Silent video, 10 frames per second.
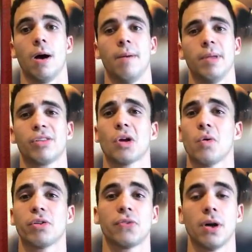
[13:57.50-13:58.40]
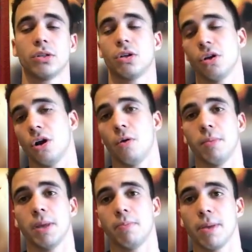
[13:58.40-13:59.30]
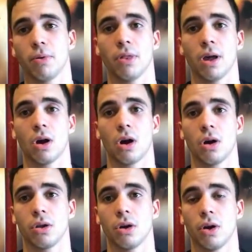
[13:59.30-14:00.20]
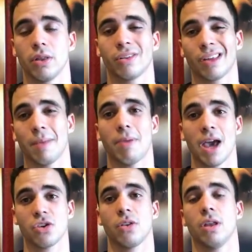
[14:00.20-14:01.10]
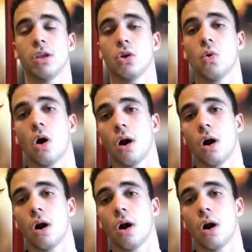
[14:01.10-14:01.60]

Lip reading: It's always fun to, you know, meet people that are, you know, in the same passion that you are